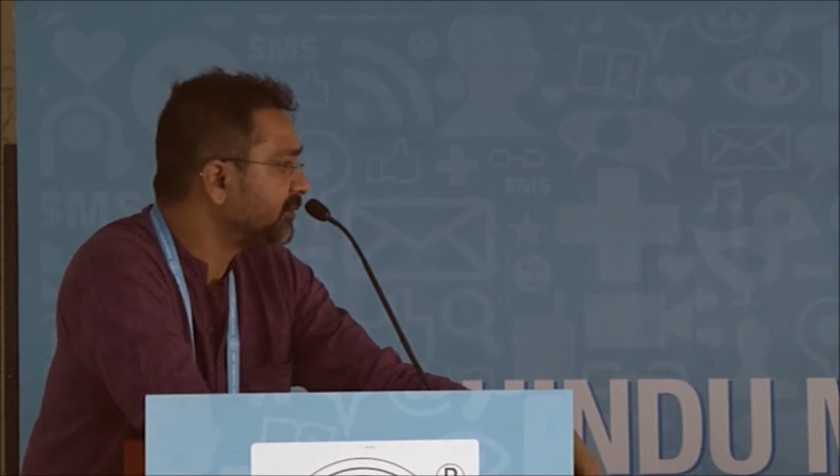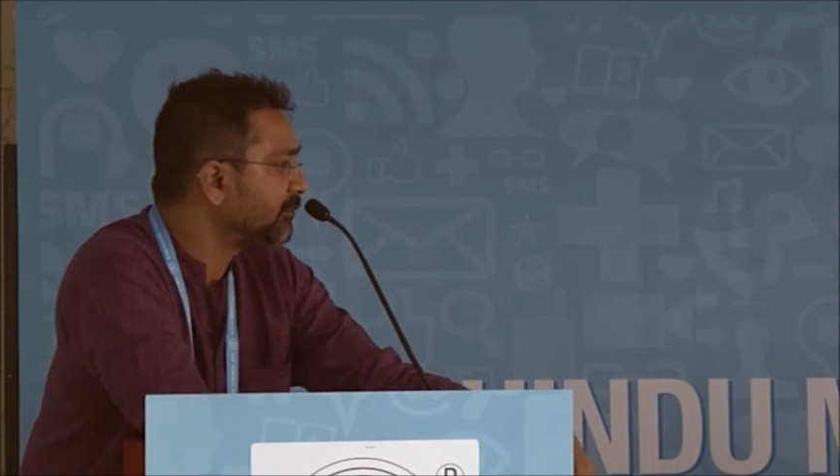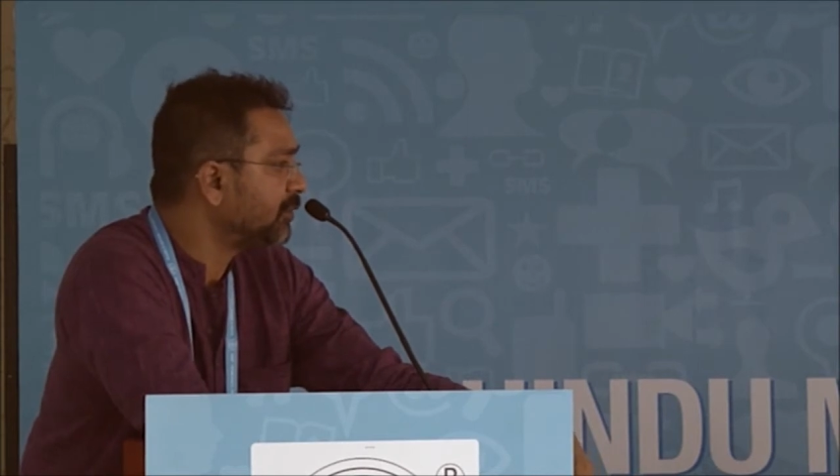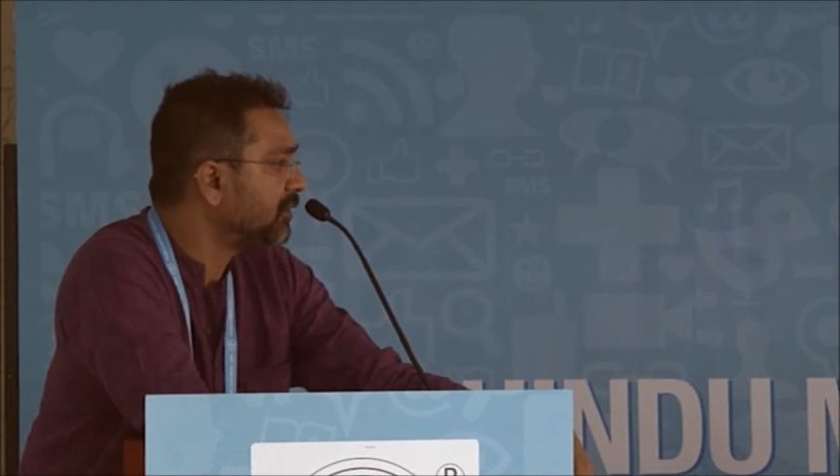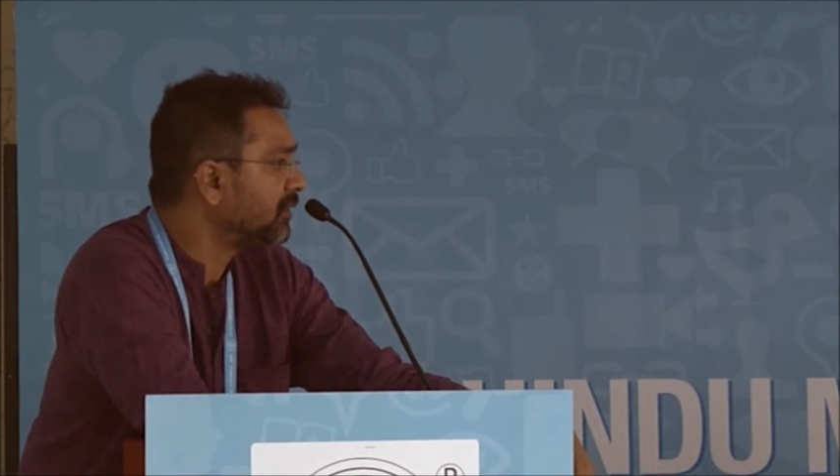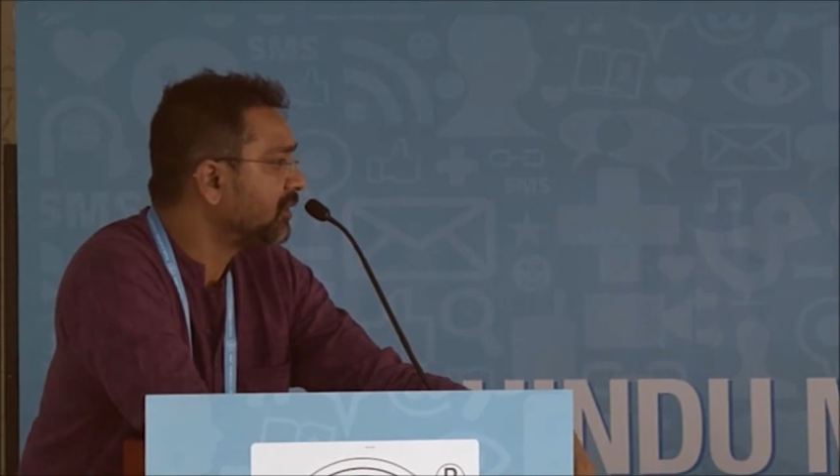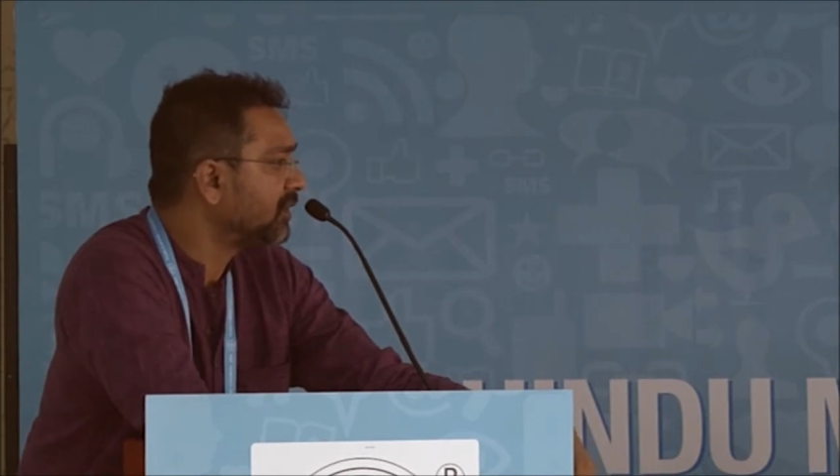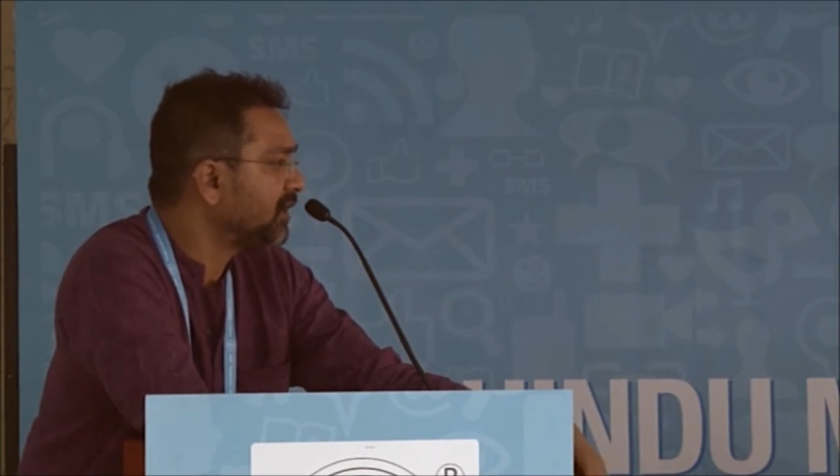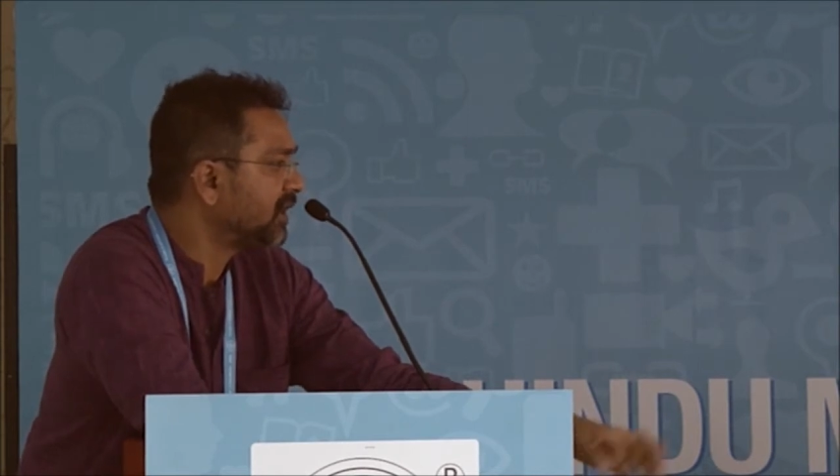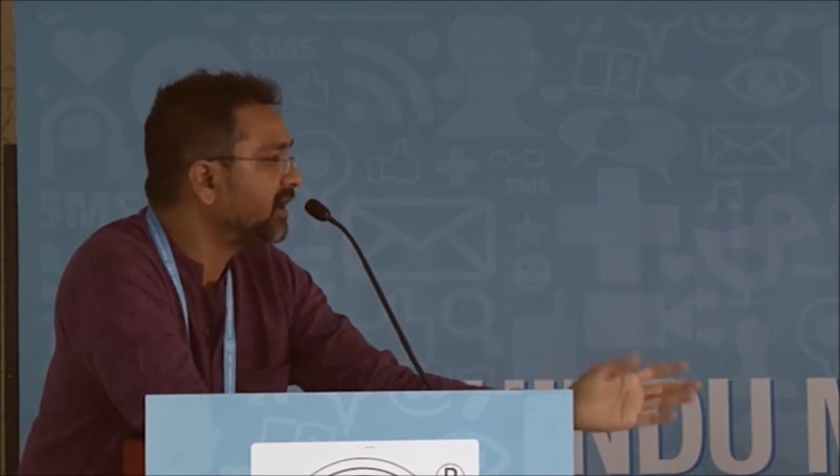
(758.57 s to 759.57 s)
blog.
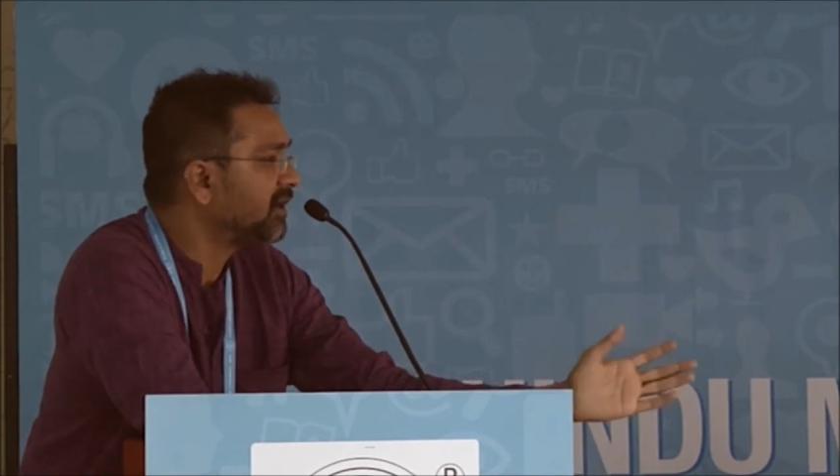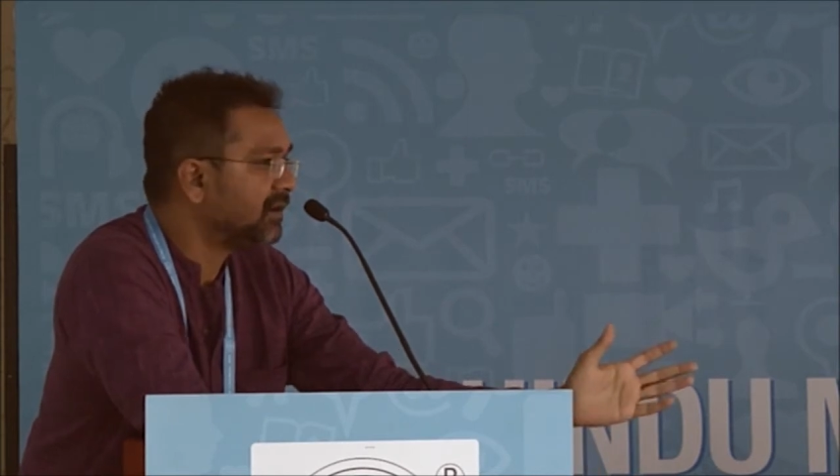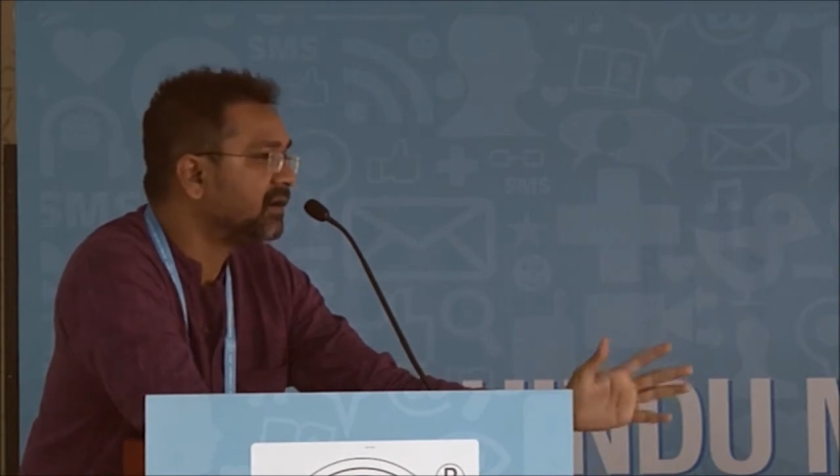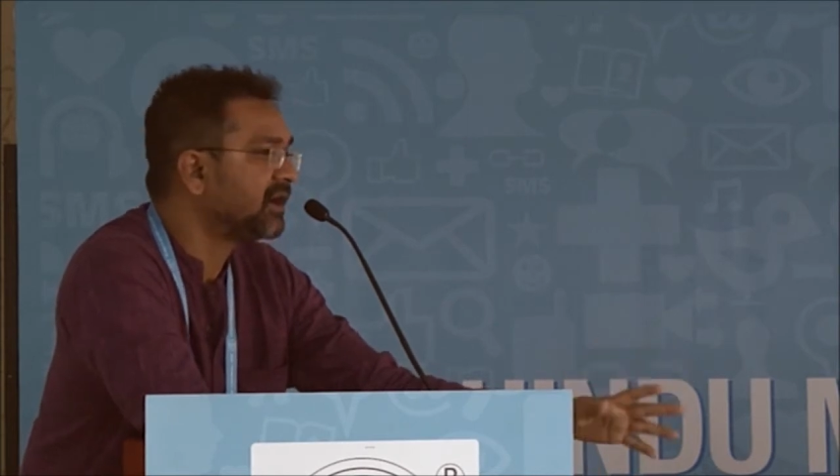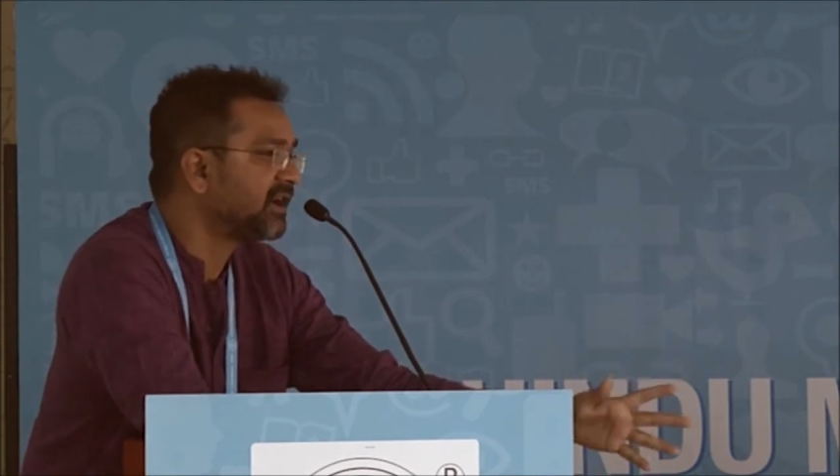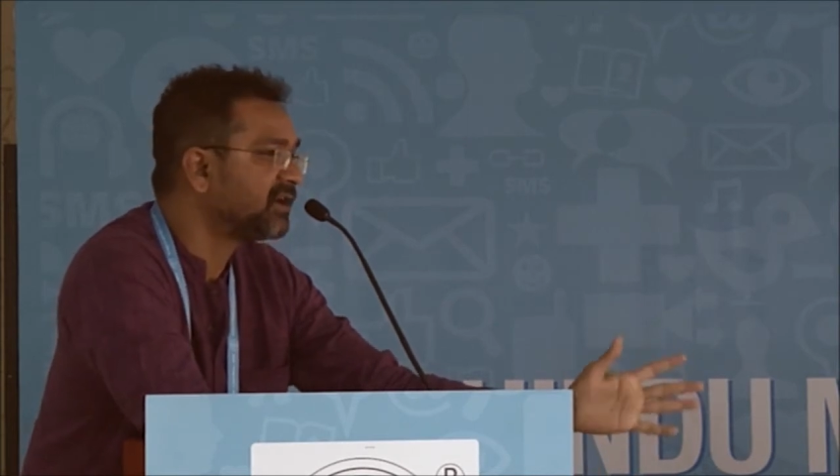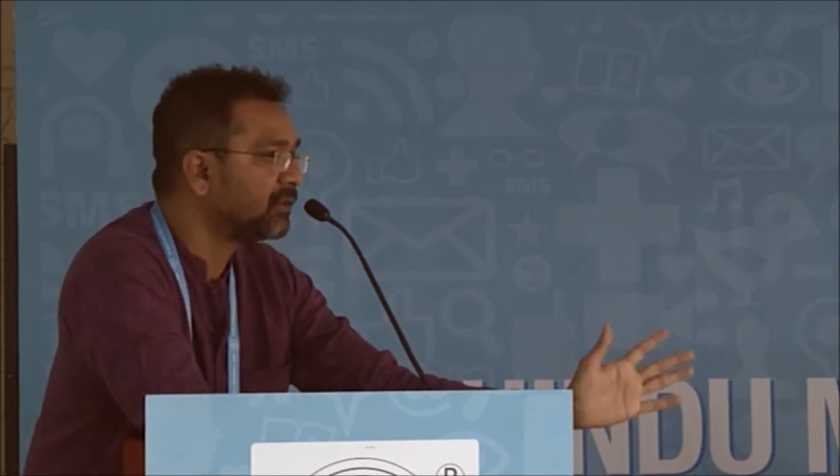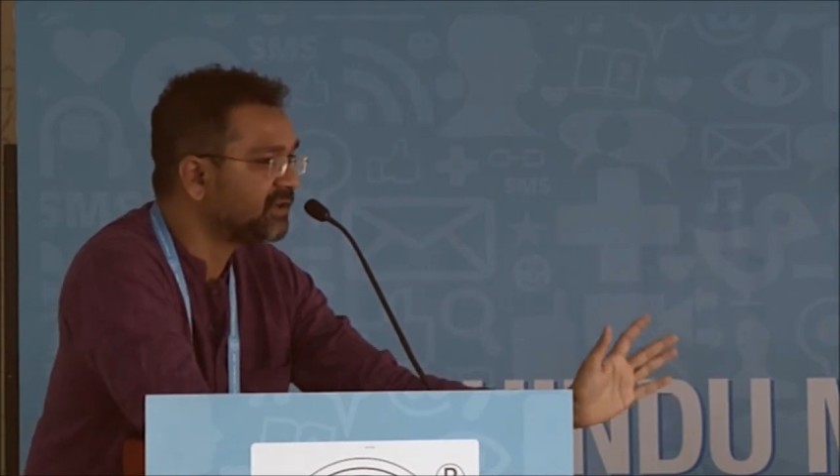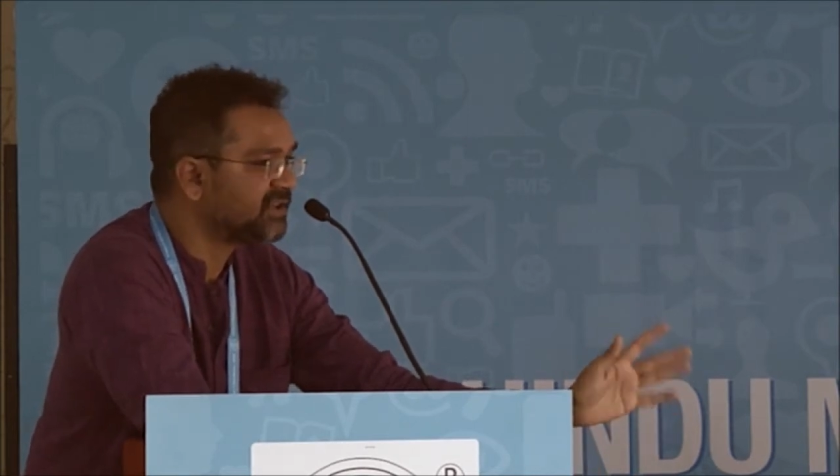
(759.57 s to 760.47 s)
And right now, it's